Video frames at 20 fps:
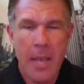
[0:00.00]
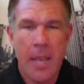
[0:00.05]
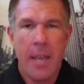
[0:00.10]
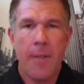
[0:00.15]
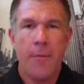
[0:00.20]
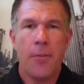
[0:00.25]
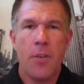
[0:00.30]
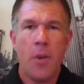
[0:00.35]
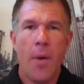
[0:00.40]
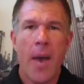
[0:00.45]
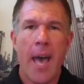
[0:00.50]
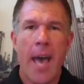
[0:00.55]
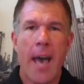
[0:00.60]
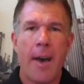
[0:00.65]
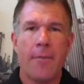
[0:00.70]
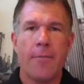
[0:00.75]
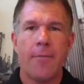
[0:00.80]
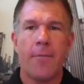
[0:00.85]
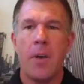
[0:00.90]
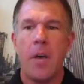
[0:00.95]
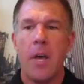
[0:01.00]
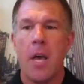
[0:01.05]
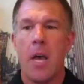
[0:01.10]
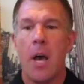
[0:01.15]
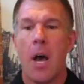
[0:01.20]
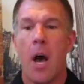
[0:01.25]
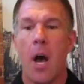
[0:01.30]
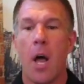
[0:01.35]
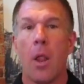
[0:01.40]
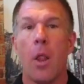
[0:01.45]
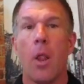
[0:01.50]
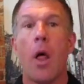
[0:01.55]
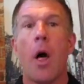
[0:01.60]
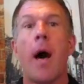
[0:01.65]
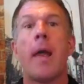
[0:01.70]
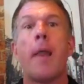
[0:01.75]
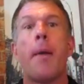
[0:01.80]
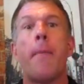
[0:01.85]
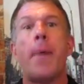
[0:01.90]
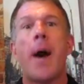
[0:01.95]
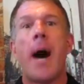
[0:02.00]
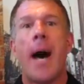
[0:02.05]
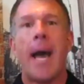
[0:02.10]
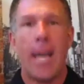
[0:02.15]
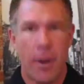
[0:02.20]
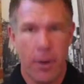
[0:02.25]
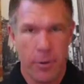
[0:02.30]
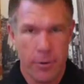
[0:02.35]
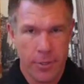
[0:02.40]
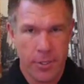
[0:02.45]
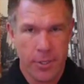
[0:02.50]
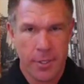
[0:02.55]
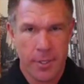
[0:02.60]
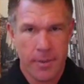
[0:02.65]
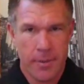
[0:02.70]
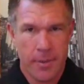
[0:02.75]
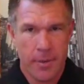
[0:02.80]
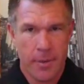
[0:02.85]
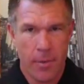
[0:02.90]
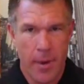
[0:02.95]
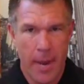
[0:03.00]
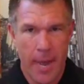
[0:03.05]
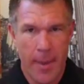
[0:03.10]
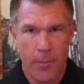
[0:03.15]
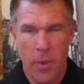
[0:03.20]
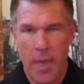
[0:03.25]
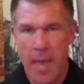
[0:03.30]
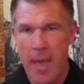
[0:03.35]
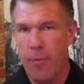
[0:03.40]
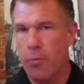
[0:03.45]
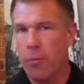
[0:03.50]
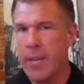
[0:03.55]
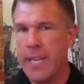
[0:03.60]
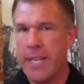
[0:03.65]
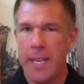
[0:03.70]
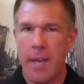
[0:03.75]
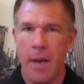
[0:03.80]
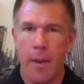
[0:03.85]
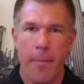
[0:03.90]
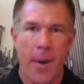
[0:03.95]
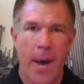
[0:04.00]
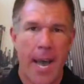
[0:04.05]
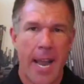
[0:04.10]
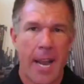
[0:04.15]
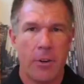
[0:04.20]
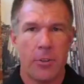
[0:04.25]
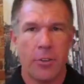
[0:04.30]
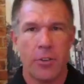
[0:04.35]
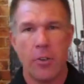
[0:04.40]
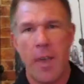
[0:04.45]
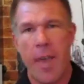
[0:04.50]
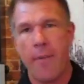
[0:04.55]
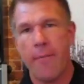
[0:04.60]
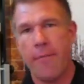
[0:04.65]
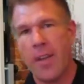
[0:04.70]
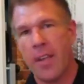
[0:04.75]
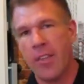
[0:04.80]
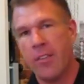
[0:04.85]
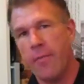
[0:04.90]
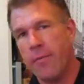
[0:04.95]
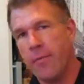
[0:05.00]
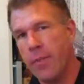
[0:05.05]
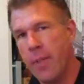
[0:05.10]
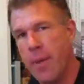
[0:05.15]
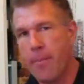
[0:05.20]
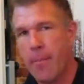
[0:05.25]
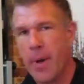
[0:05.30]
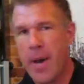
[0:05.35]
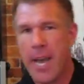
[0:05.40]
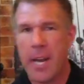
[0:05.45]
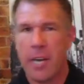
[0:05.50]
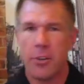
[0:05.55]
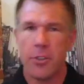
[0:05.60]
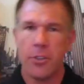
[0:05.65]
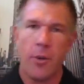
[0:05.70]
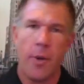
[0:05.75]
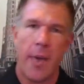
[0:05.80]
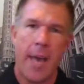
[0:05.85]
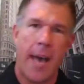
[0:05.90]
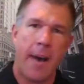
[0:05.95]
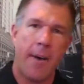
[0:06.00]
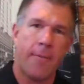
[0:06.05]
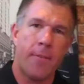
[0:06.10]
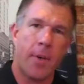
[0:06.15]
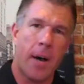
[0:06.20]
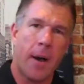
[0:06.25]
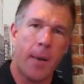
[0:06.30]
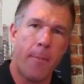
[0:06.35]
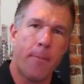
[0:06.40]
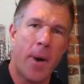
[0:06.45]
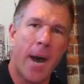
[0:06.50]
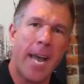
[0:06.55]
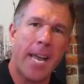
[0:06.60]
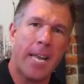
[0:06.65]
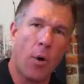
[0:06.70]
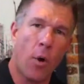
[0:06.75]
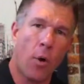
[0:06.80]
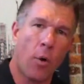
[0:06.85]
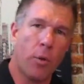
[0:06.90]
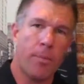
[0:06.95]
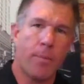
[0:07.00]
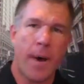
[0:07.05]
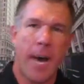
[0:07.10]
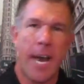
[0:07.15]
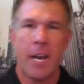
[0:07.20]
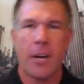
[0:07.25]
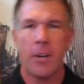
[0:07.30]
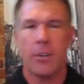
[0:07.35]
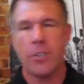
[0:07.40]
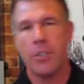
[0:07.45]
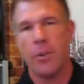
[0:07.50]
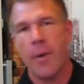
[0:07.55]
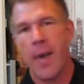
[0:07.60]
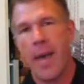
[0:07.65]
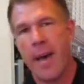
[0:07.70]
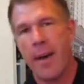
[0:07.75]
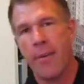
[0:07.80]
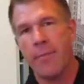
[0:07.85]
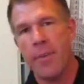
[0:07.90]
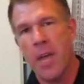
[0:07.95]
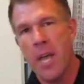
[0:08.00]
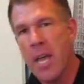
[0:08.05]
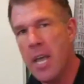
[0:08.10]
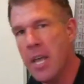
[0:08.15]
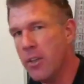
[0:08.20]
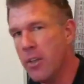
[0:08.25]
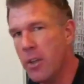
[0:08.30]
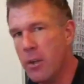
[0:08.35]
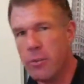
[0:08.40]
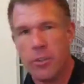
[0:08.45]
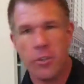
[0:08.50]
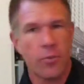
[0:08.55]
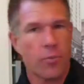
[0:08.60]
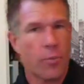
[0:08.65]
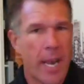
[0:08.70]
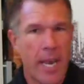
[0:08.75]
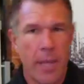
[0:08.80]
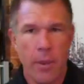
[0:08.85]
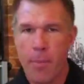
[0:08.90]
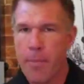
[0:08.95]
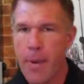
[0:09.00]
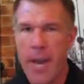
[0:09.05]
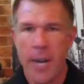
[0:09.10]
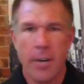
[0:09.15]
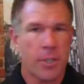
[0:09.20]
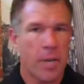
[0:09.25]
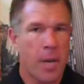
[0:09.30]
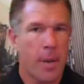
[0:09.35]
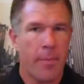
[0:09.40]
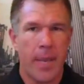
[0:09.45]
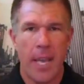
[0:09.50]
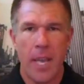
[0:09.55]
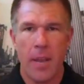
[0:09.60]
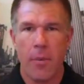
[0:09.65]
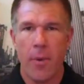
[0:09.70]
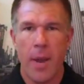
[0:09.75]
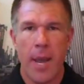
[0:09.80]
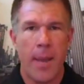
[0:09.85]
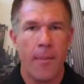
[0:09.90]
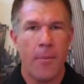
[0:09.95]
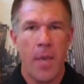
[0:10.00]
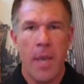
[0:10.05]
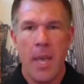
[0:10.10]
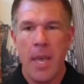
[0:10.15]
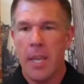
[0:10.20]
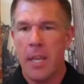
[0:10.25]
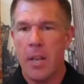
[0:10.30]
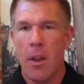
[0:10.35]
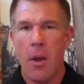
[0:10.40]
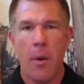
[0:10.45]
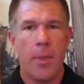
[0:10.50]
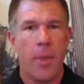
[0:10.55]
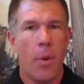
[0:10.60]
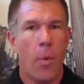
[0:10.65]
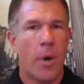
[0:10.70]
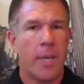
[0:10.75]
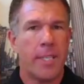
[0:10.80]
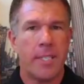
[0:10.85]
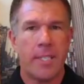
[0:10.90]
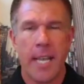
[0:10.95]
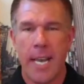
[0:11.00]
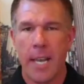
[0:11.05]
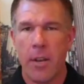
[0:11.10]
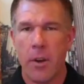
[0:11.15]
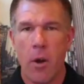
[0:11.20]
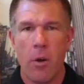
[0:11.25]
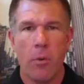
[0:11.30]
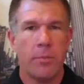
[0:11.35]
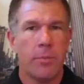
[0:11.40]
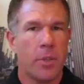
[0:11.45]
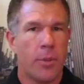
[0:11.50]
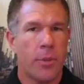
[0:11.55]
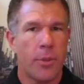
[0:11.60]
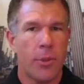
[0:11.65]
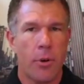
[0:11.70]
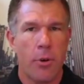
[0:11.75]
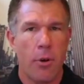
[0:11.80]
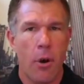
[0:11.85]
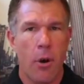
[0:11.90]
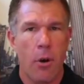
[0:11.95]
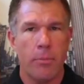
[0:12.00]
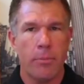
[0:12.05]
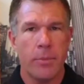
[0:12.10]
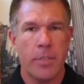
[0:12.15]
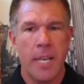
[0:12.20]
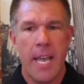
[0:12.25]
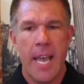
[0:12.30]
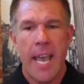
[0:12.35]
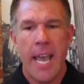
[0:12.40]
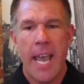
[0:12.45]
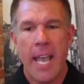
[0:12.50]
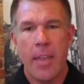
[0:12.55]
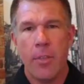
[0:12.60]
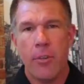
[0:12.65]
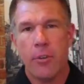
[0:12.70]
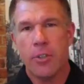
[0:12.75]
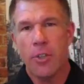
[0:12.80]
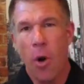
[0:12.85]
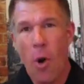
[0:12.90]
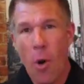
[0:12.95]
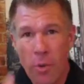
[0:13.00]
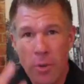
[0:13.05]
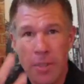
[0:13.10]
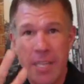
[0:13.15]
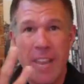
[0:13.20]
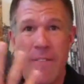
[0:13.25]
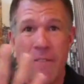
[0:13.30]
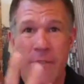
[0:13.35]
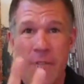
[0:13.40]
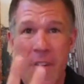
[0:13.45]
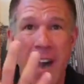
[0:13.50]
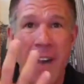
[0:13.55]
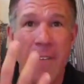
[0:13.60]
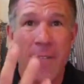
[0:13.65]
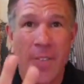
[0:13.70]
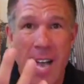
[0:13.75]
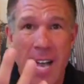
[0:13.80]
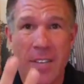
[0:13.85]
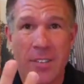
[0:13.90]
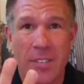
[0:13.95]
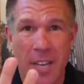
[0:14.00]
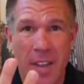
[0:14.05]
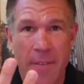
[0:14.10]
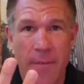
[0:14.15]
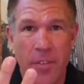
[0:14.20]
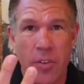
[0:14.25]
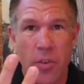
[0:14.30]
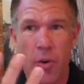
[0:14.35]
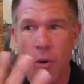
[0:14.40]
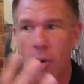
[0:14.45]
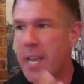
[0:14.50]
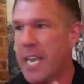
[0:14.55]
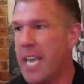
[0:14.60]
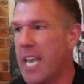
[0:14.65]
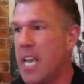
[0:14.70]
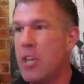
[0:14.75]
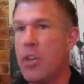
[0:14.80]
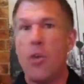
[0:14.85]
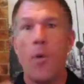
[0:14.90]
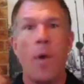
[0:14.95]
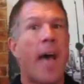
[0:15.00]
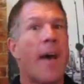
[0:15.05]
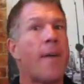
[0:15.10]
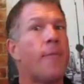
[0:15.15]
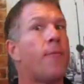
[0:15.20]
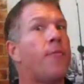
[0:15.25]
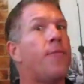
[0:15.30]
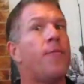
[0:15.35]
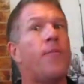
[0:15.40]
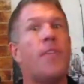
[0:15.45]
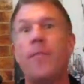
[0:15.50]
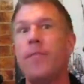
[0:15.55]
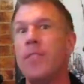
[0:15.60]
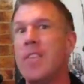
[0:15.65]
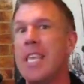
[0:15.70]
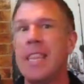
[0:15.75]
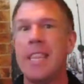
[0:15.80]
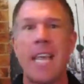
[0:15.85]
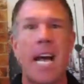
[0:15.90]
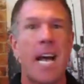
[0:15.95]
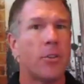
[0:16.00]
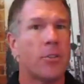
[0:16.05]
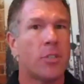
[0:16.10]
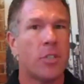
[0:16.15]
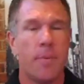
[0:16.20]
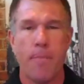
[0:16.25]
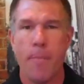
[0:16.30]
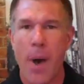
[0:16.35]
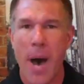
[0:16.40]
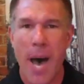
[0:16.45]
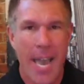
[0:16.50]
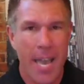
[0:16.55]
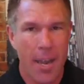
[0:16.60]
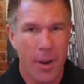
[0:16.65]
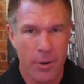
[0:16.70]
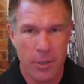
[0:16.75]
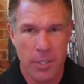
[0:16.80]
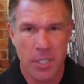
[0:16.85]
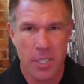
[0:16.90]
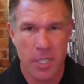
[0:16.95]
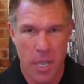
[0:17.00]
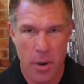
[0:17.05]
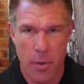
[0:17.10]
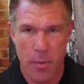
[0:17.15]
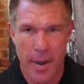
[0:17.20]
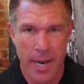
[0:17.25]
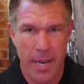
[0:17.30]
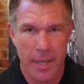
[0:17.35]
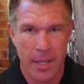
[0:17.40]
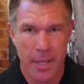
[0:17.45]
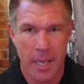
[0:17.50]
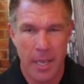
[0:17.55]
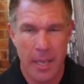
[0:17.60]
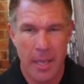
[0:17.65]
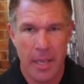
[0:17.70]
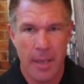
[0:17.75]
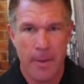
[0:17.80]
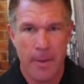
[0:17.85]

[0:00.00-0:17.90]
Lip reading: If you have a lot of buyers, right? You have retail buyers, you have fix and flip buyers, you have buy and hold buyers, you have just regular buyers coming in, right? That want second homes and third homes, and there's only 5,000 inventory, and you have 50,000 buyers theoretically.